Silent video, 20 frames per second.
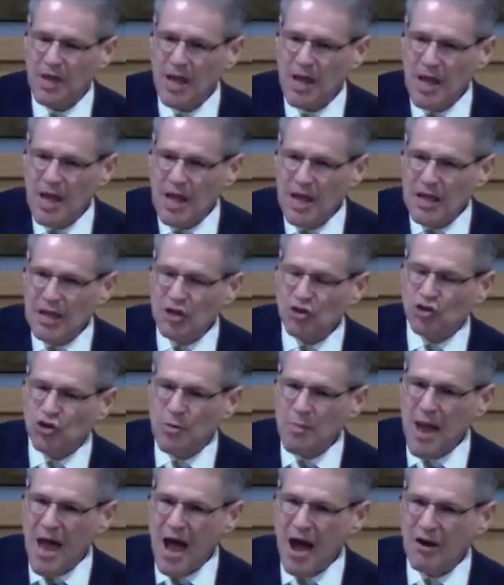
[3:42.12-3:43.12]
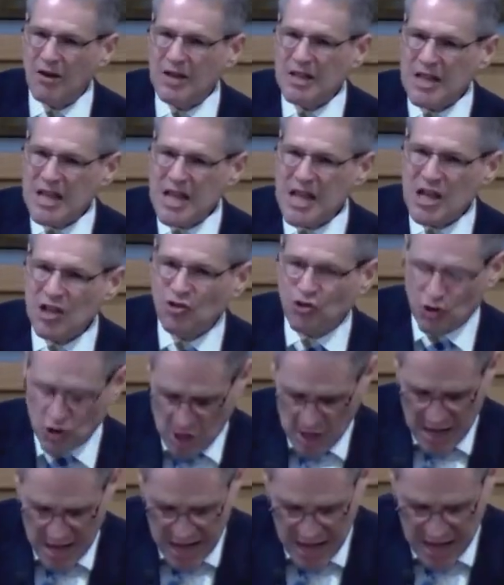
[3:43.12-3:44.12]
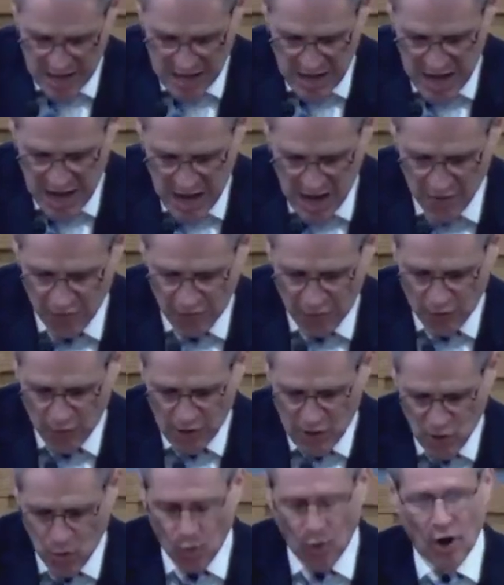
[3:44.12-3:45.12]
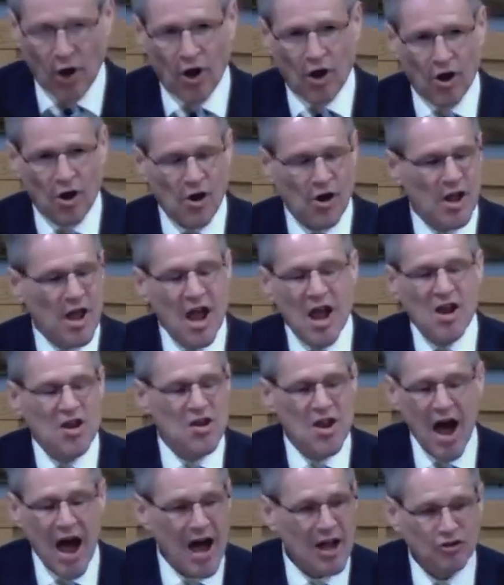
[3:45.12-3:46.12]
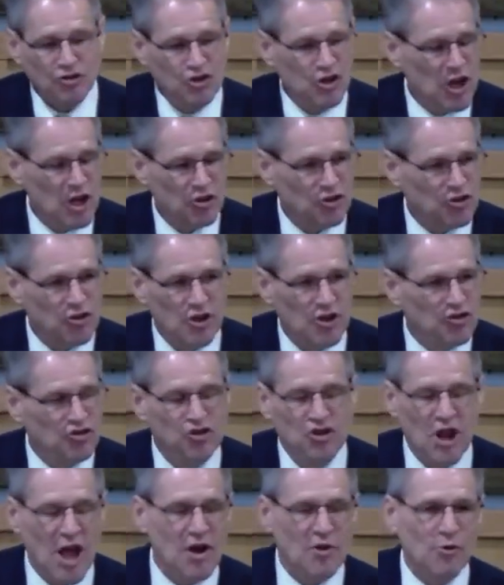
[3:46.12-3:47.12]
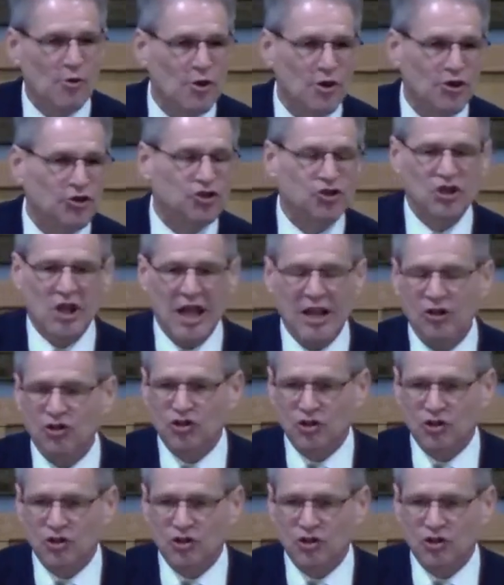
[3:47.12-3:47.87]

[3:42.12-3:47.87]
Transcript: is about each and every word, not just the general sense of